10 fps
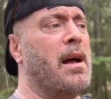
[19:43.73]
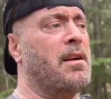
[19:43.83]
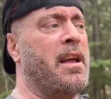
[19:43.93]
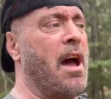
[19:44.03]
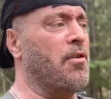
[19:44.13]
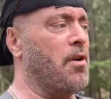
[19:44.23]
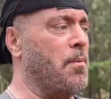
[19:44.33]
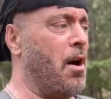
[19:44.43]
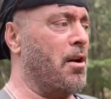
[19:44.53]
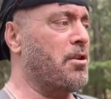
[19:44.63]
gather up
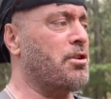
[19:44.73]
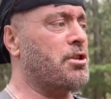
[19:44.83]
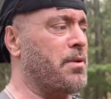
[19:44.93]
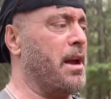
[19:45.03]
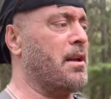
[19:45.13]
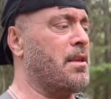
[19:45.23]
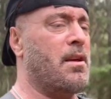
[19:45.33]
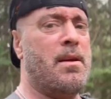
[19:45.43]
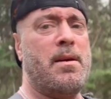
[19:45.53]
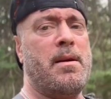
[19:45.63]
all your strength
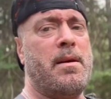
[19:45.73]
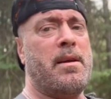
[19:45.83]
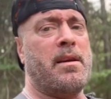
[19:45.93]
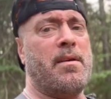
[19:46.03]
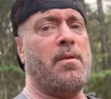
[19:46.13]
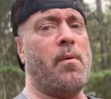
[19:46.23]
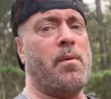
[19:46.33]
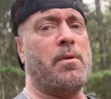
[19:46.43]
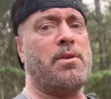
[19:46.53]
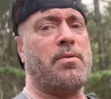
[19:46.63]
and give it
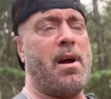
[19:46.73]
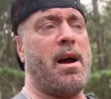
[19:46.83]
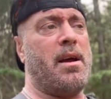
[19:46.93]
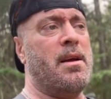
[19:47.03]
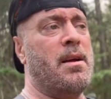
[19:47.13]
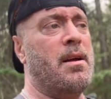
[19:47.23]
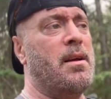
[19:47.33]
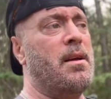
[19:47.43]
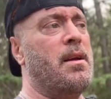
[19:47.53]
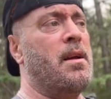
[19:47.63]
one more try.
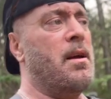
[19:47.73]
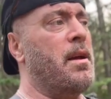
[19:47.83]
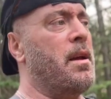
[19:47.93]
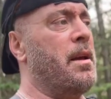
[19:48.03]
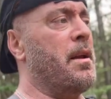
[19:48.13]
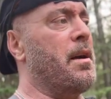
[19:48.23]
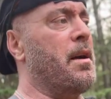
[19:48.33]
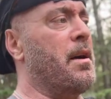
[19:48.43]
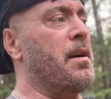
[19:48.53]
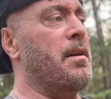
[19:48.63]
And
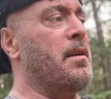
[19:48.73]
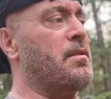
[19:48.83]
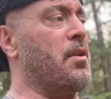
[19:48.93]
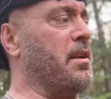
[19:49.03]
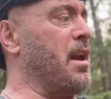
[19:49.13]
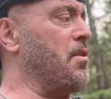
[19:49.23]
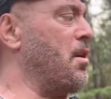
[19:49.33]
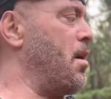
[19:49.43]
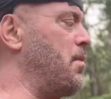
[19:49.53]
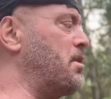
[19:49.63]
uh, so I gathered
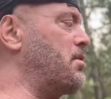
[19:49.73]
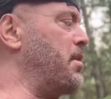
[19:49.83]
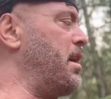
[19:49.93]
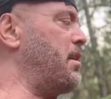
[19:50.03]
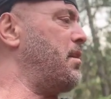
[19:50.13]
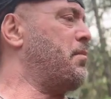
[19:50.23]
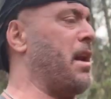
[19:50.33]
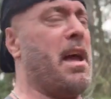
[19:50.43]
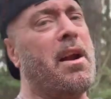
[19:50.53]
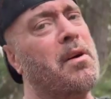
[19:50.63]
all my strength, but
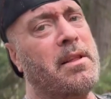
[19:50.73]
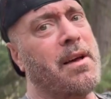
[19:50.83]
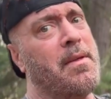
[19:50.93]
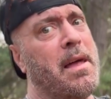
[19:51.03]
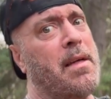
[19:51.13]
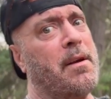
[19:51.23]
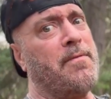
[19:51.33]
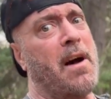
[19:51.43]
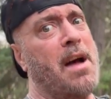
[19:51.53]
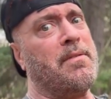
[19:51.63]
I had already done that like
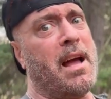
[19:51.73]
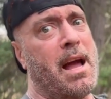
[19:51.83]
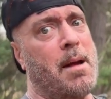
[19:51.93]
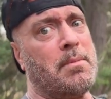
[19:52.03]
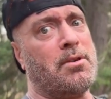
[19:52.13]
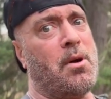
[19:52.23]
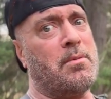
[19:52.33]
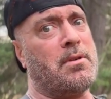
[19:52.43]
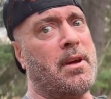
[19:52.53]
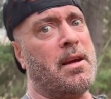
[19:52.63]
five times. So I'm
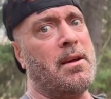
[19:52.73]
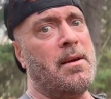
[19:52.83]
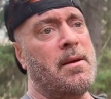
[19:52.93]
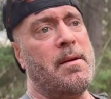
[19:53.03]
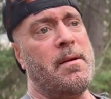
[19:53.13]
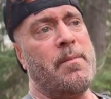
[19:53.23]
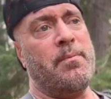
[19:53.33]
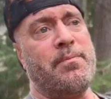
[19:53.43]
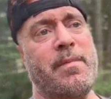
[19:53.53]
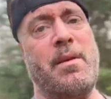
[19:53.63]
just like,
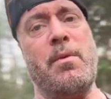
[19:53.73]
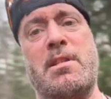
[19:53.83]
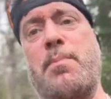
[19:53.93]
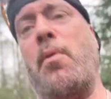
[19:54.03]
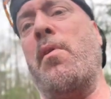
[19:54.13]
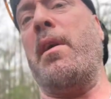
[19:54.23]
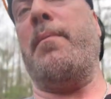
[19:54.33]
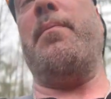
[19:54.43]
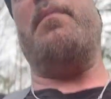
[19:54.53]
man, what's the point?